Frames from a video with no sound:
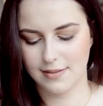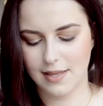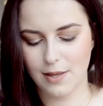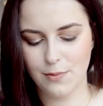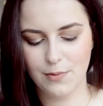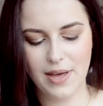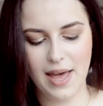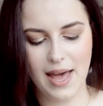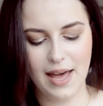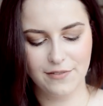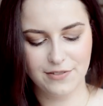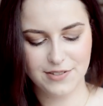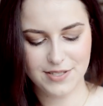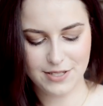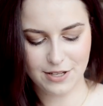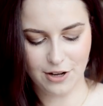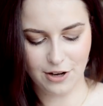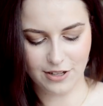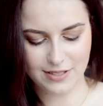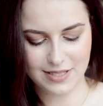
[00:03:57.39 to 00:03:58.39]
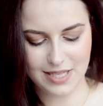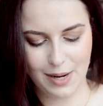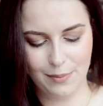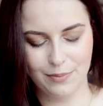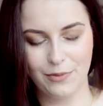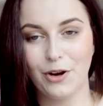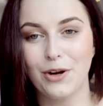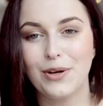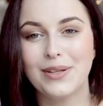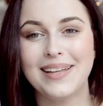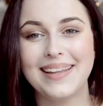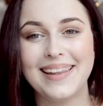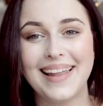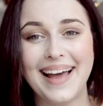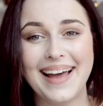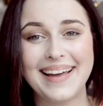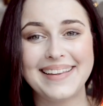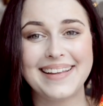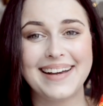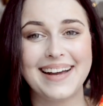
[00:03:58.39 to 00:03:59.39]
Then we have socks, and I'm not gonna
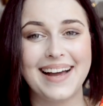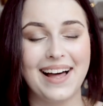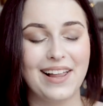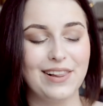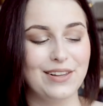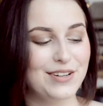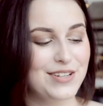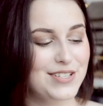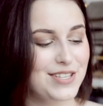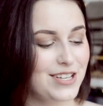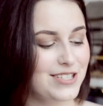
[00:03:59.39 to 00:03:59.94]
lie, the colors